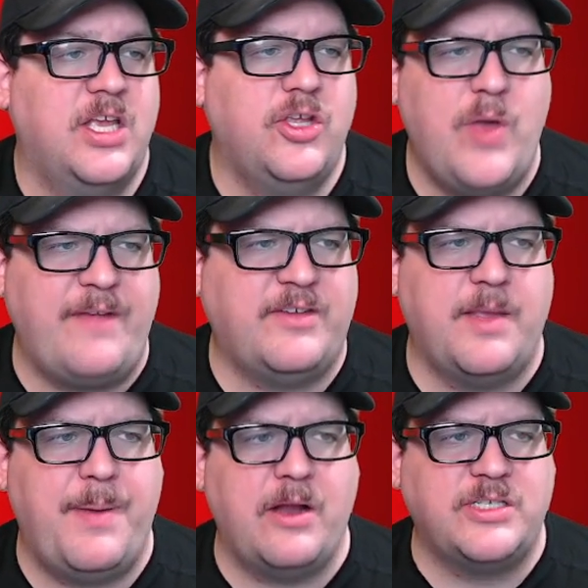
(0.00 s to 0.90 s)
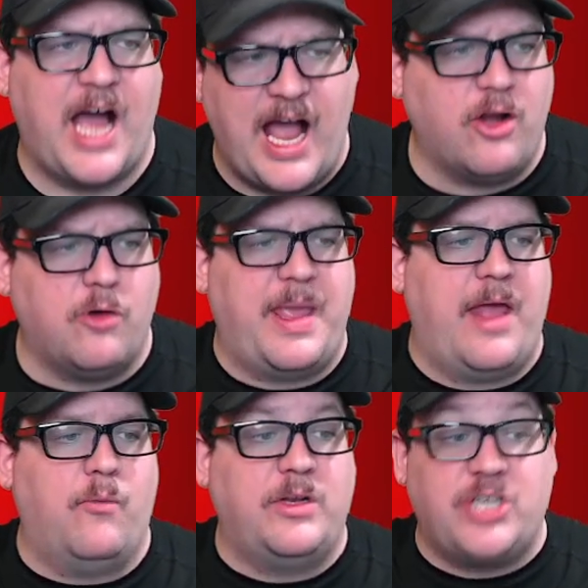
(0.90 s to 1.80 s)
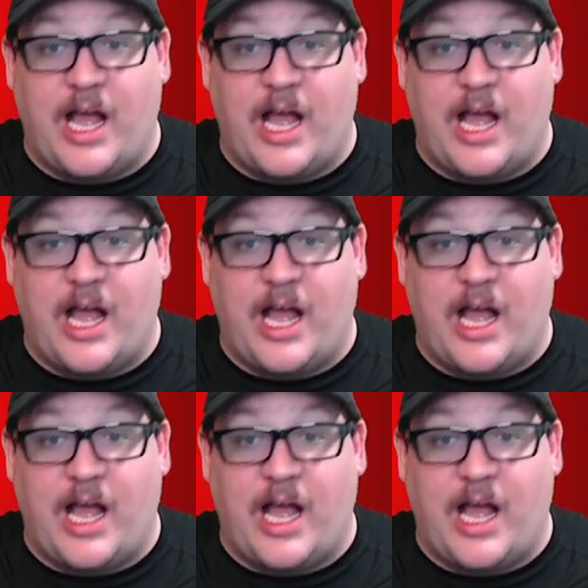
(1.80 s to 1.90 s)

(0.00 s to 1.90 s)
You have to compare it to Iron Man, which